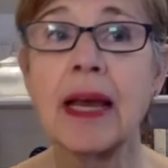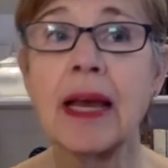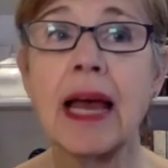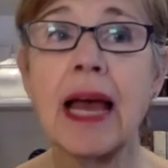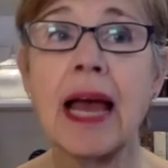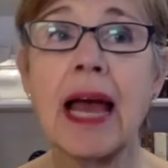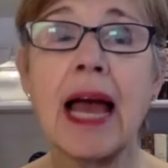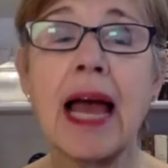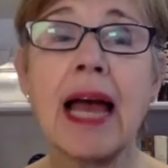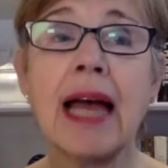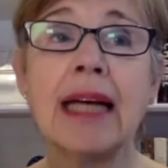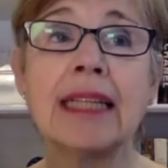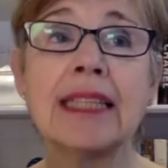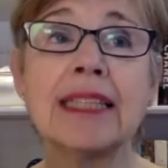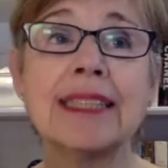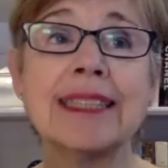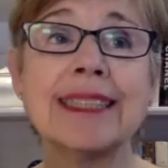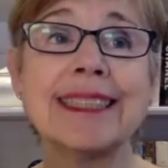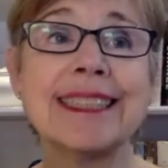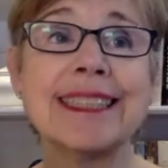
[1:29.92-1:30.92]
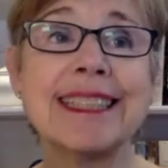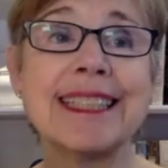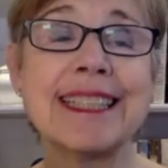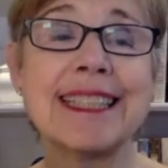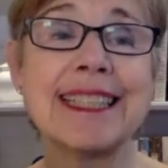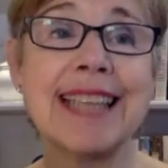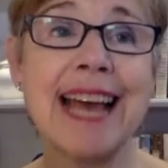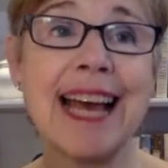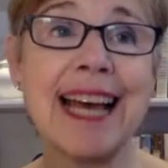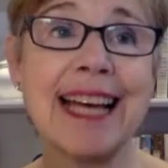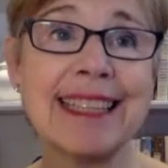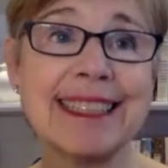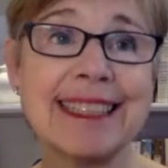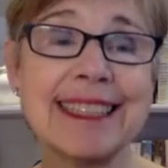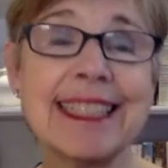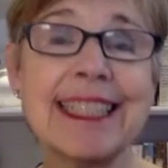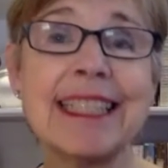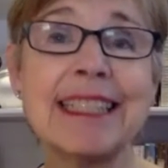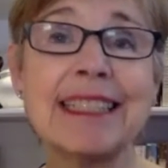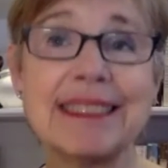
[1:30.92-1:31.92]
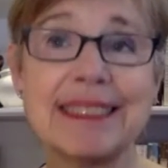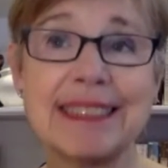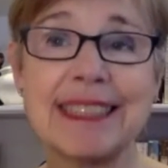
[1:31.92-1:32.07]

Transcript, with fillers: and that it,